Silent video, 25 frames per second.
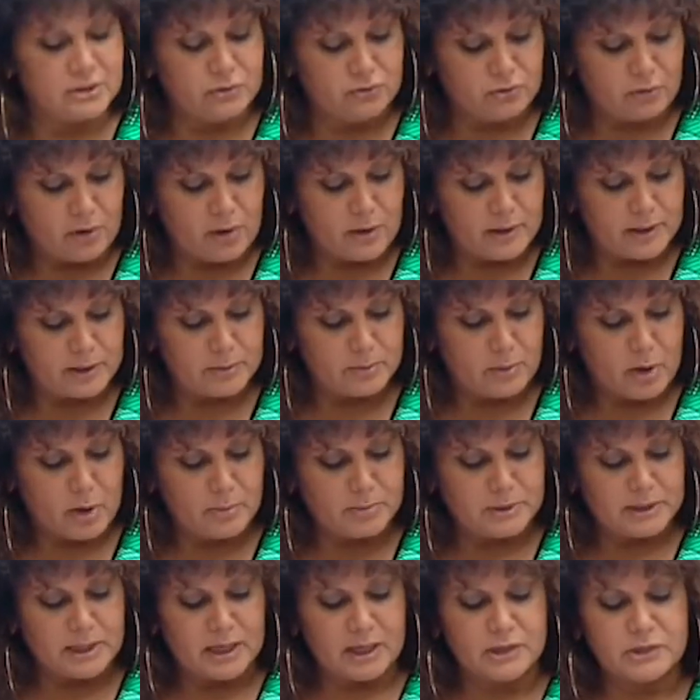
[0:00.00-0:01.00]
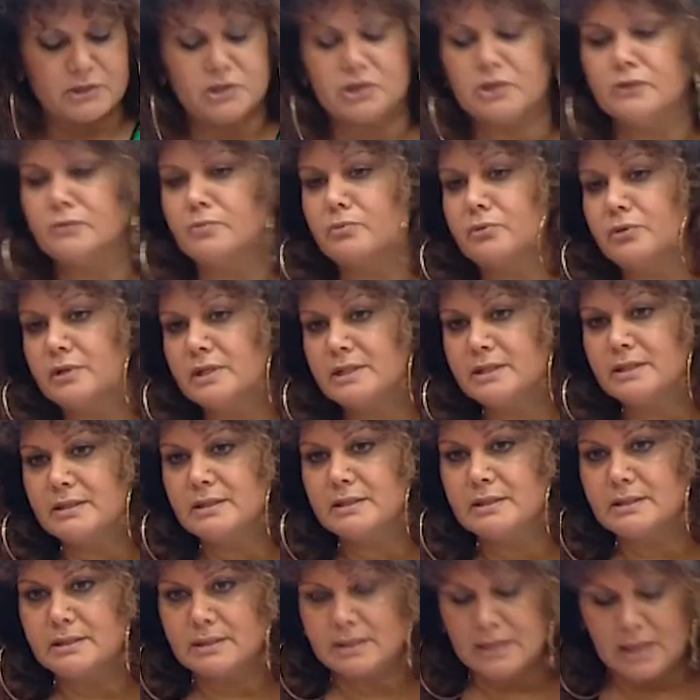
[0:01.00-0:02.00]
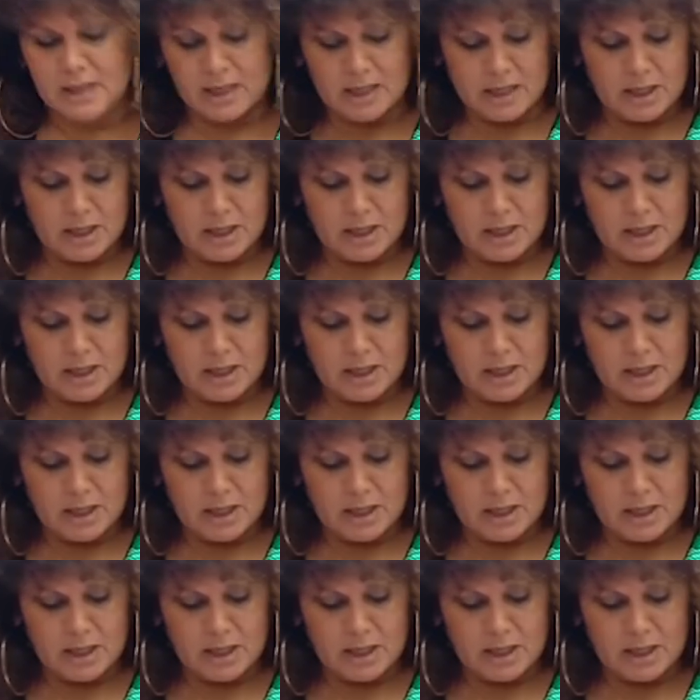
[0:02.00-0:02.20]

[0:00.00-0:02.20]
growing population of prisoners,